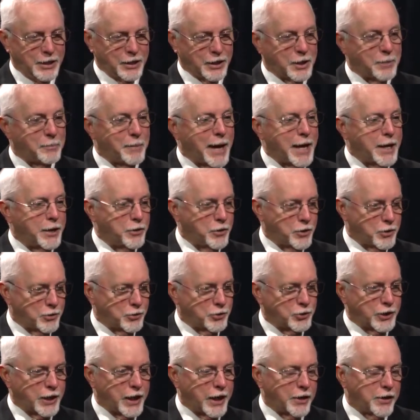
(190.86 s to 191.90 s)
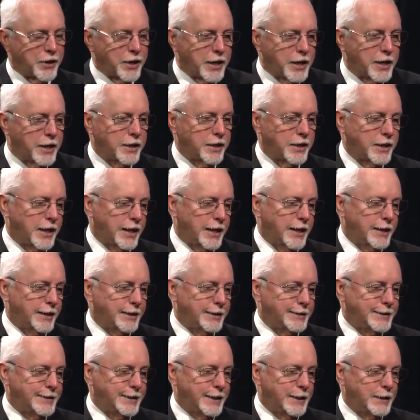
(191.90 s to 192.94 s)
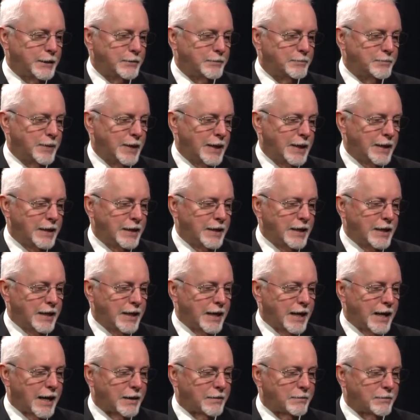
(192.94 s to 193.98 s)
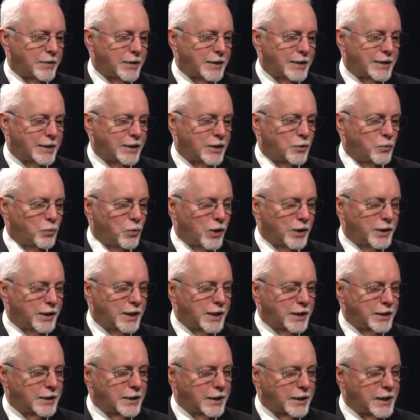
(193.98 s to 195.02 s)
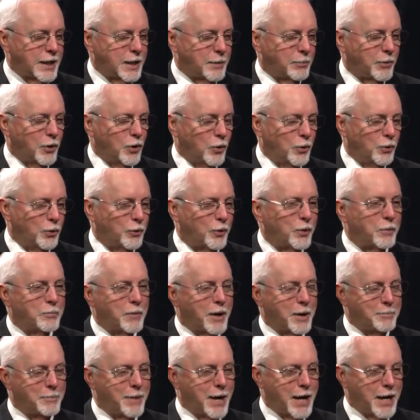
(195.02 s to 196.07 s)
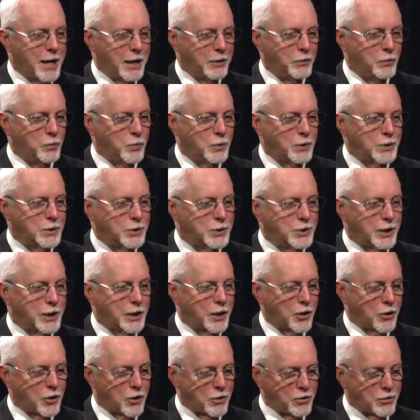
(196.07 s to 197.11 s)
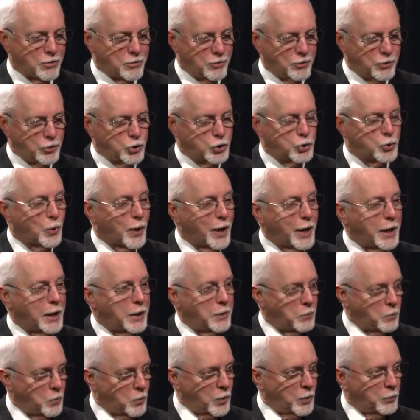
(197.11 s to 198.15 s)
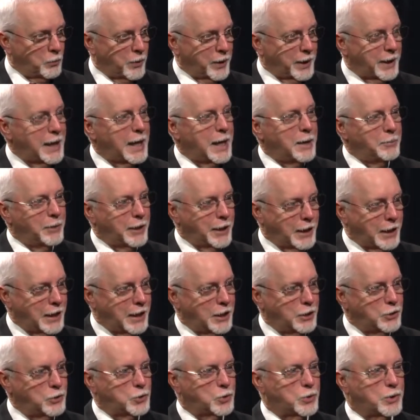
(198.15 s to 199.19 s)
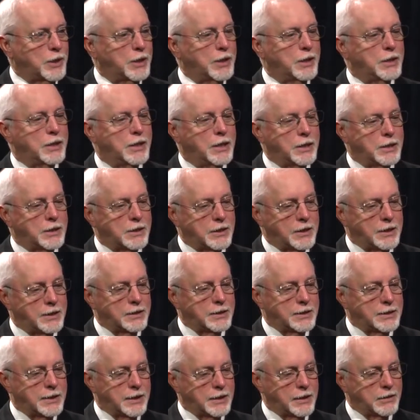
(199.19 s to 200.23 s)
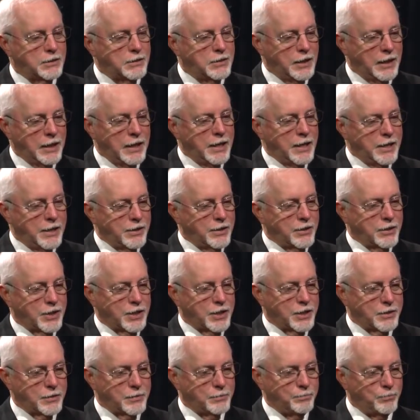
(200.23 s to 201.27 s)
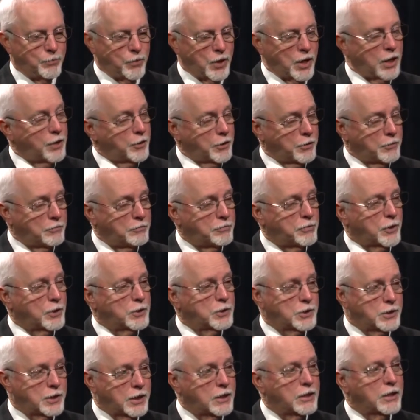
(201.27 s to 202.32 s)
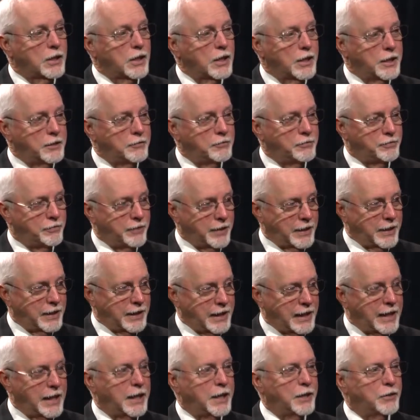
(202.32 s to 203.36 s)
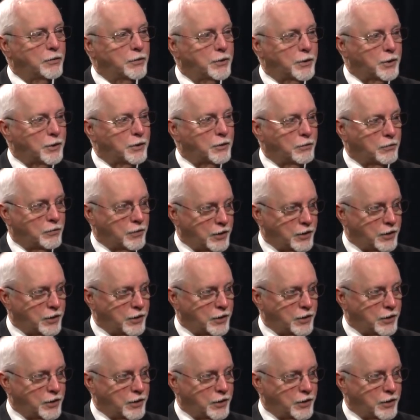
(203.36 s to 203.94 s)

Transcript: commander's area. And the one thing that kept going through my mind was in our training when we came in country that they said the 101st didn't leave any of their